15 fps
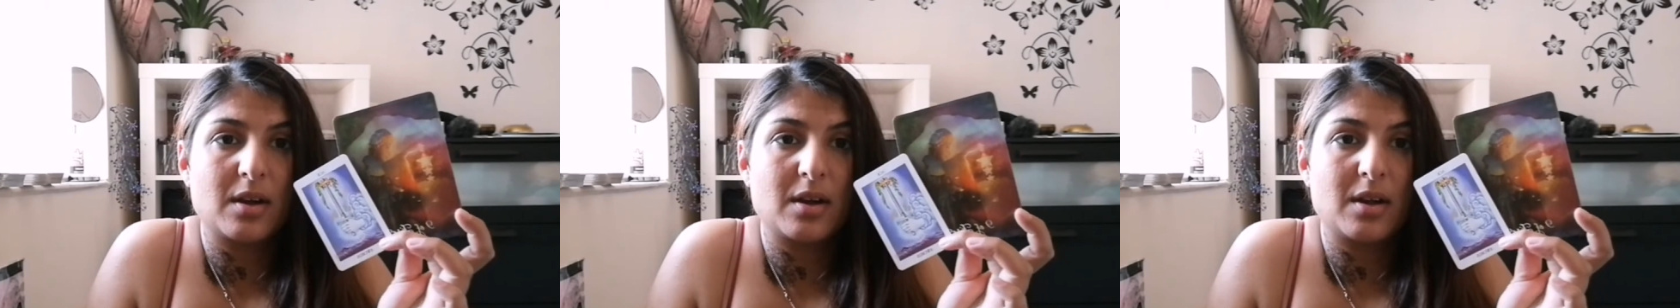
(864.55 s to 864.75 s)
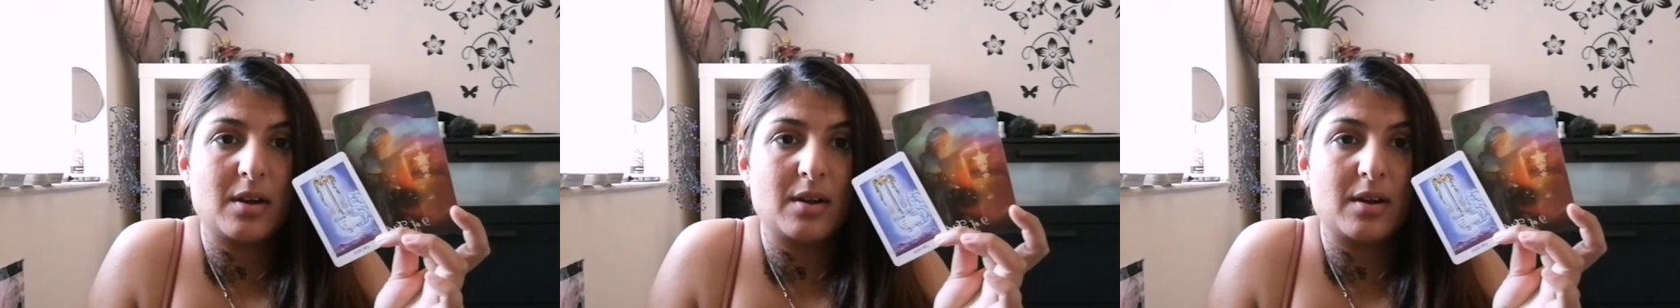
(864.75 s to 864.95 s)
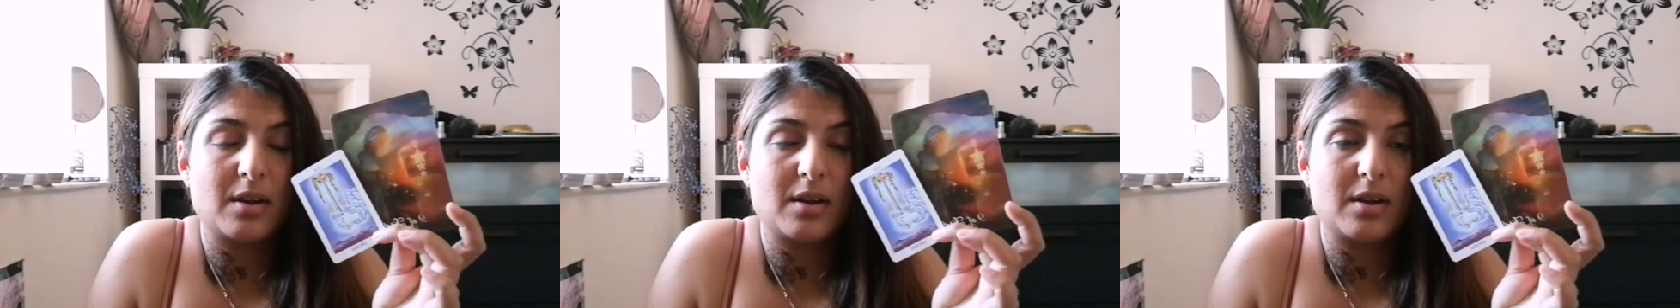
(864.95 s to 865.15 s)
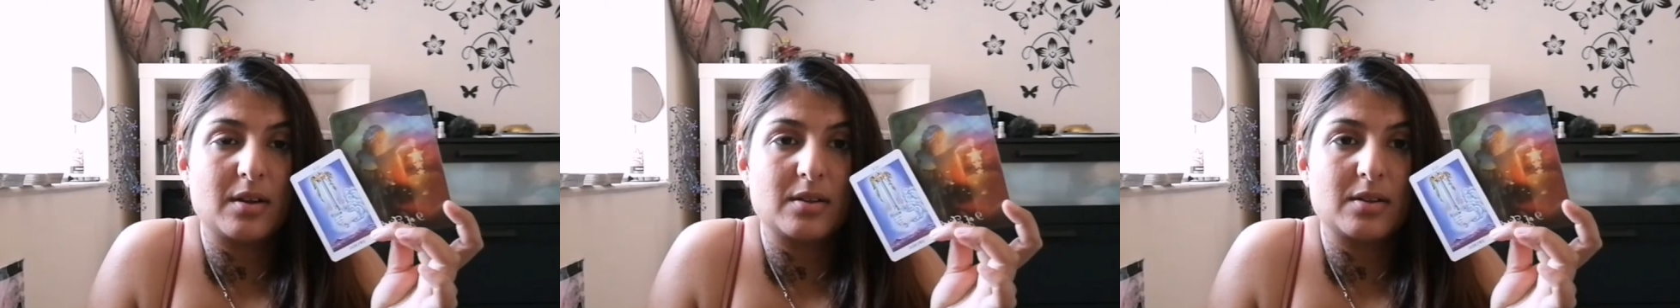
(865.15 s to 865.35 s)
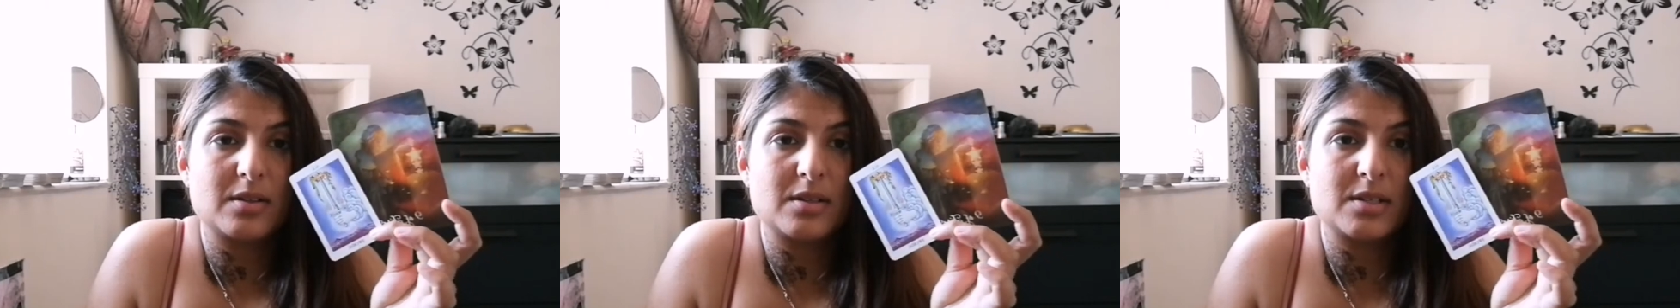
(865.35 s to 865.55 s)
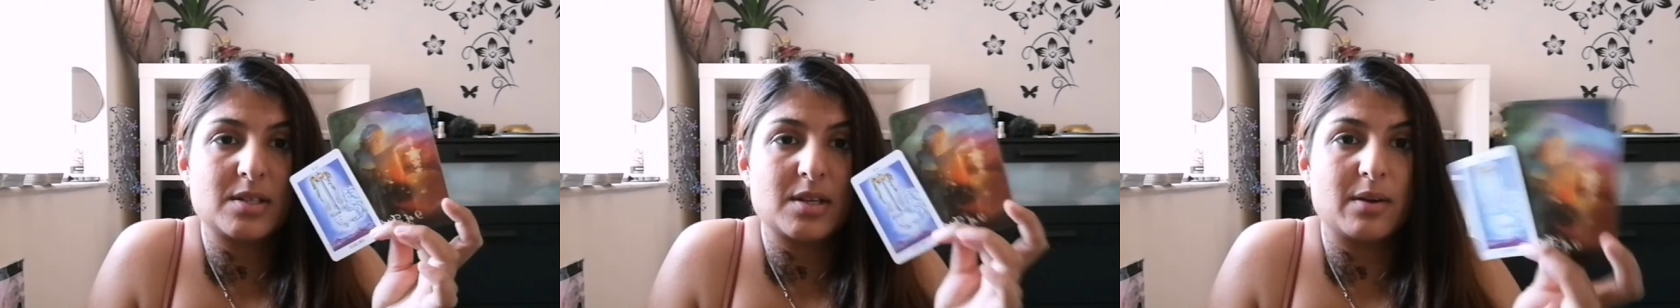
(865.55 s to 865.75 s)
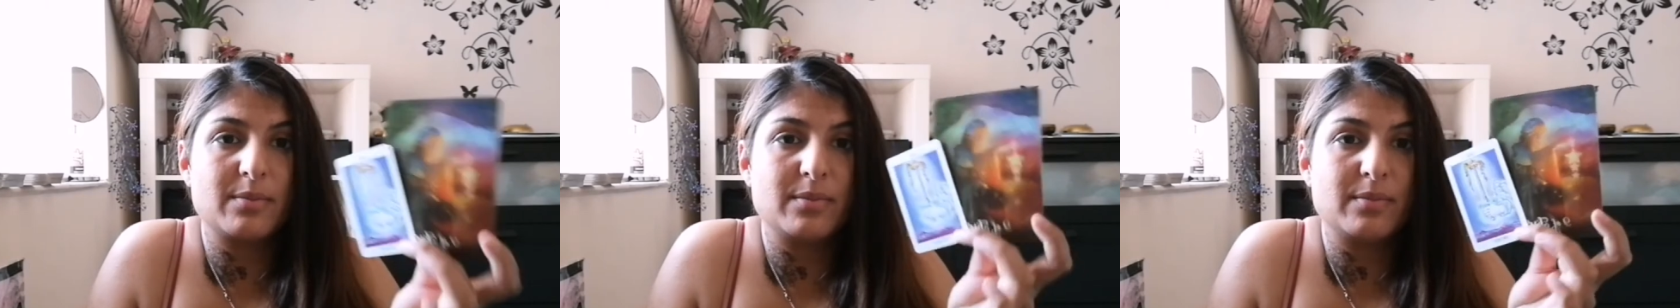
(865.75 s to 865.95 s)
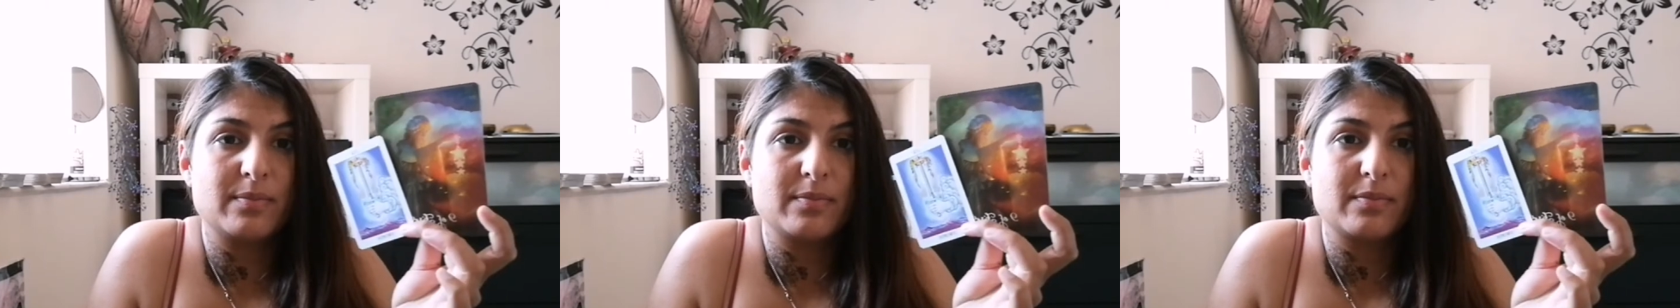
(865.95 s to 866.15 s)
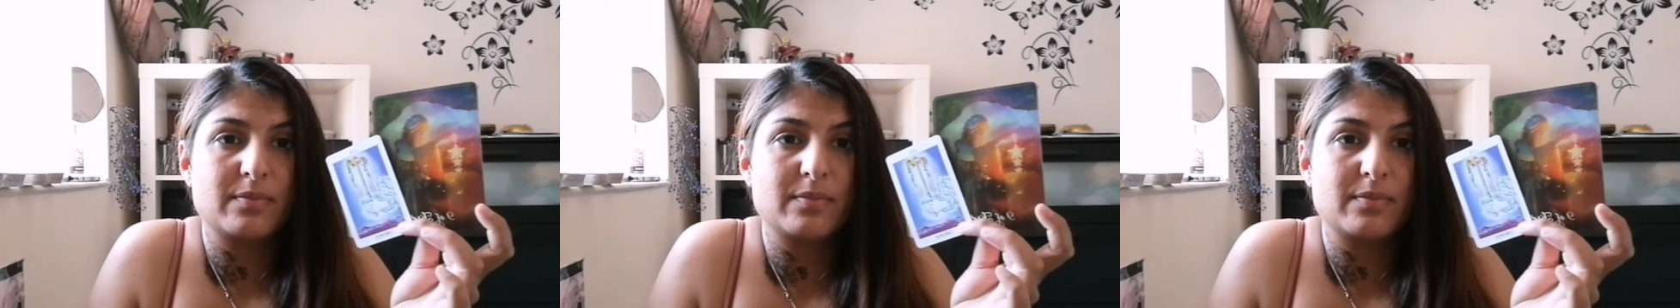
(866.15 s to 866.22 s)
and this time